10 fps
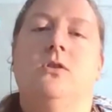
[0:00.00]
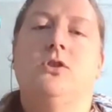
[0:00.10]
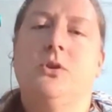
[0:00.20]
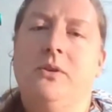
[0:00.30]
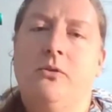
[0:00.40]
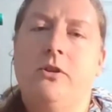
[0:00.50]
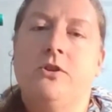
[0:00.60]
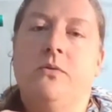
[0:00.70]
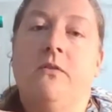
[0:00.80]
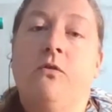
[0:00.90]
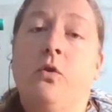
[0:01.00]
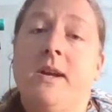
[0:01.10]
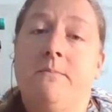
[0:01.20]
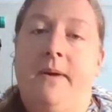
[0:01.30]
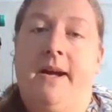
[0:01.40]
So in order to
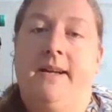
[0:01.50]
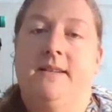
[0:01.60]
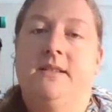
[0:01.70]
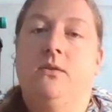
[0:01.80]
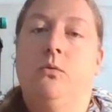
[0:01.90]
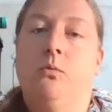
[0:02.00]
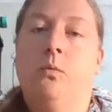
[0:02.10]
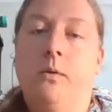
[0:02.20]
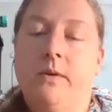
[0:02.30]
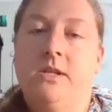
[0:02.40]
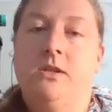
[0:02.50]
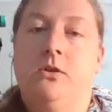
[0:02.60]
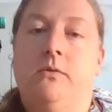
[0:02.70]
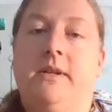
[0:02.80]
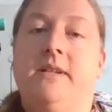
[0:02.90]
avoid bias, what we
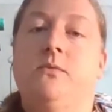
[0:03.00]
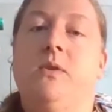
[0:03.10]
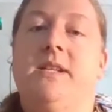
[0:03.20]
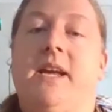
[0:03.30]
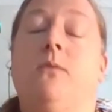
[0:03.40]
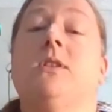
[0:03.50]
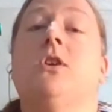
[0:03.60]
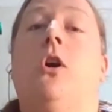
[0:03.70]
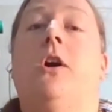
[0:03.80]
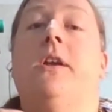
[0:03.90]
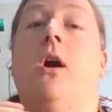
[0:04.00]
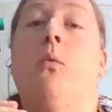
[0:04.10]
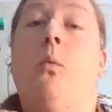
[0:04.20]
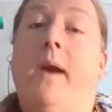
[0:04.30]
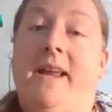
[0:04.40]
do is we take what's called a
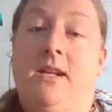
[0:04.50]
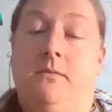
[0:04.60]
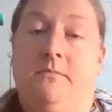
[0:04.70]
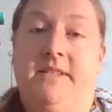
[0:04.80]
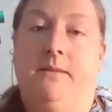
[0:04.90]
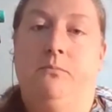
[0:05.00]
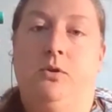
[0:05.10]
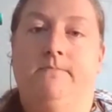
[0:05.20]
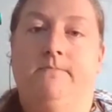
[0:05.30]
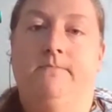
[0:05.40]
random sample.